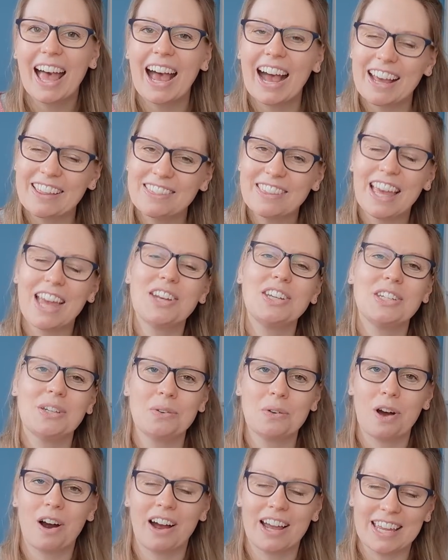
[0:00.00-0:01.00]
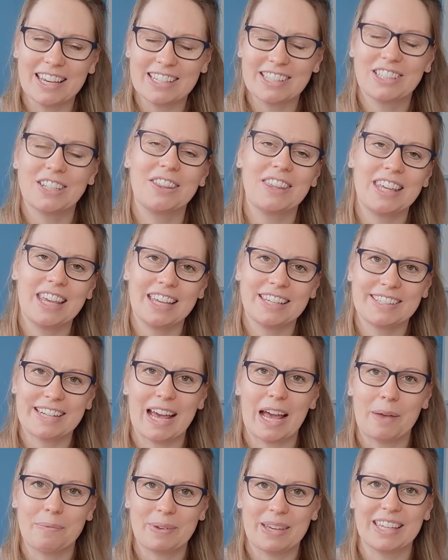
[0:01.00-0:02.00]
And then you are into the
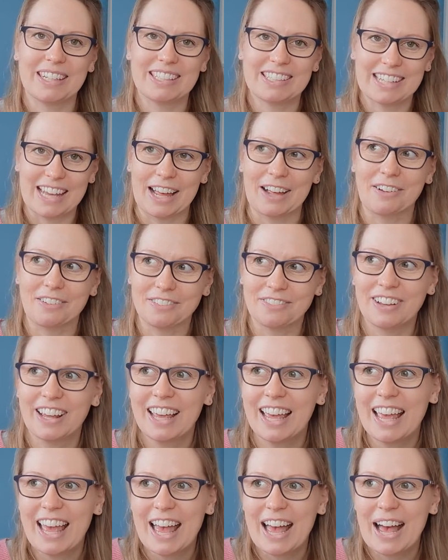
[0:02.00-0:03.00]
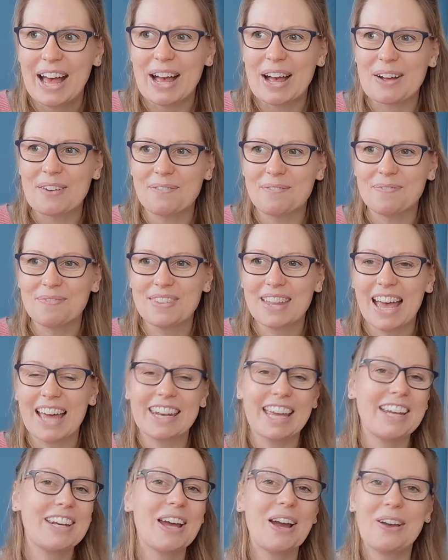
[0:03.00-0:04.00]
exam itself. And
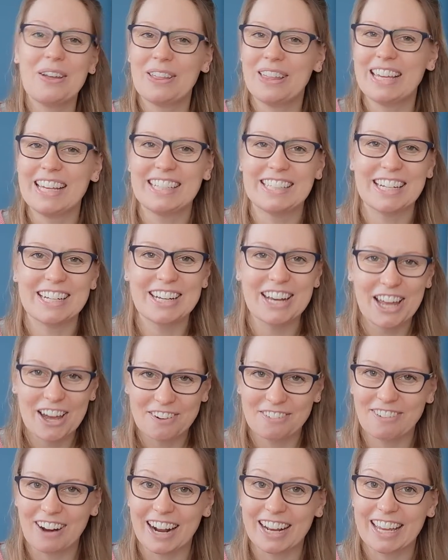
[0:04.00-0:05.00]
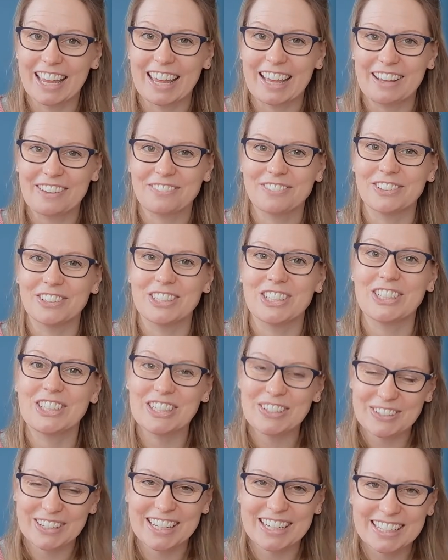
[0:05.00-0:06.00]
I know these are nerve-wracking for
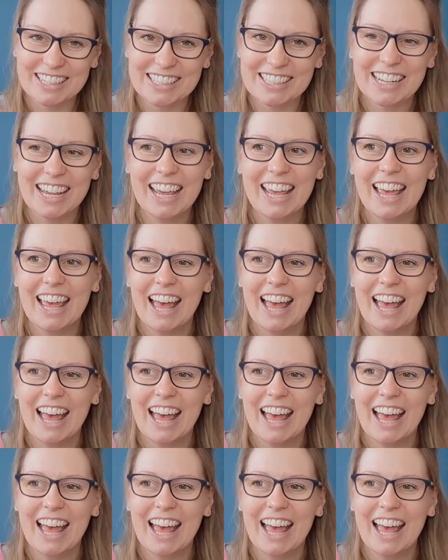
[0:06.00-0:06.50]
students.